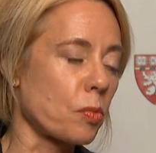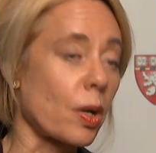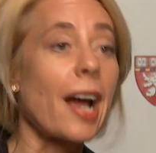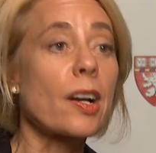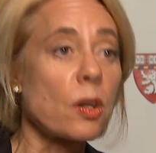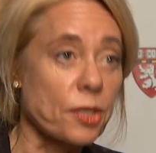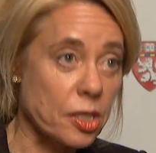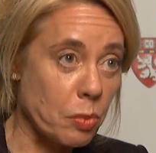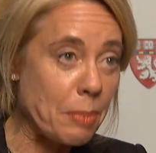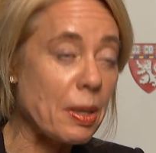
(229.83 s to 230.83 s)
what I call
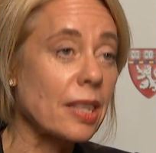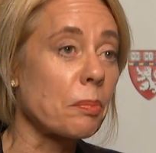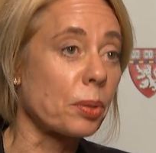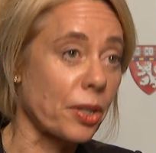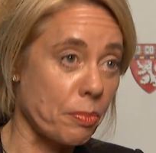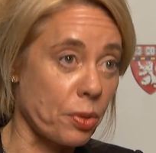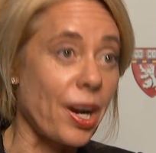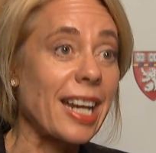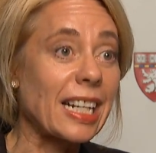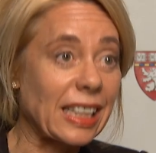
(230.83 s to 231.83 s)
sweeping the
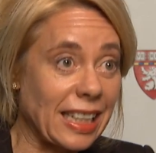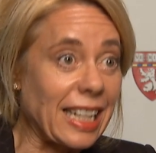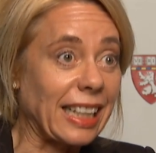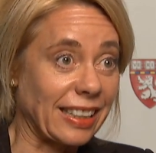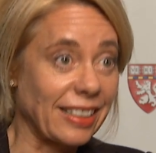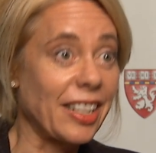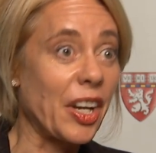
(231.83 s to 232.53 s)
brain clean,